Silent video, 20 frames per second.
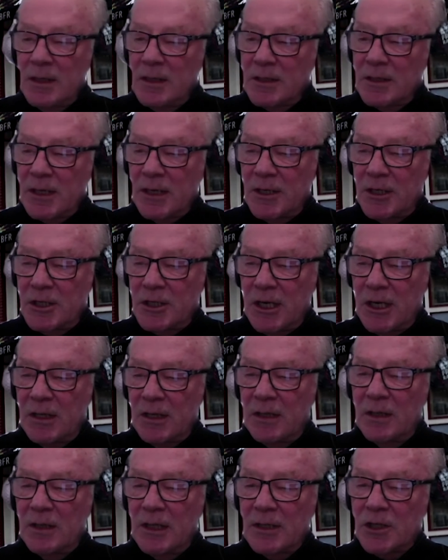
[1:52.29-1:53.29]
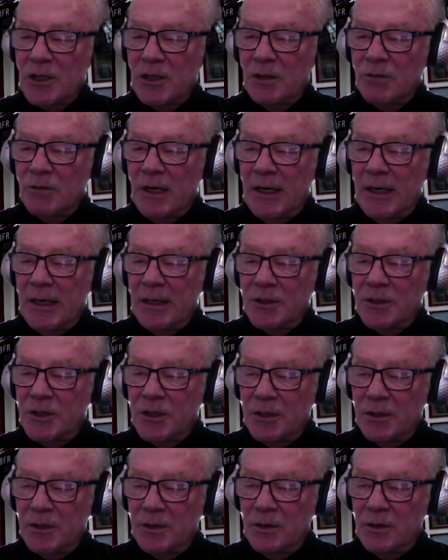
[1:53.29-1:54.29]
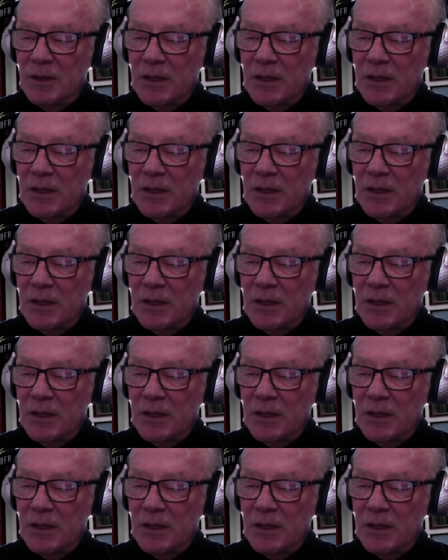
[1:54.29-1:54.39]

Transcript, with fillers: Senator Jehlen, let's go right into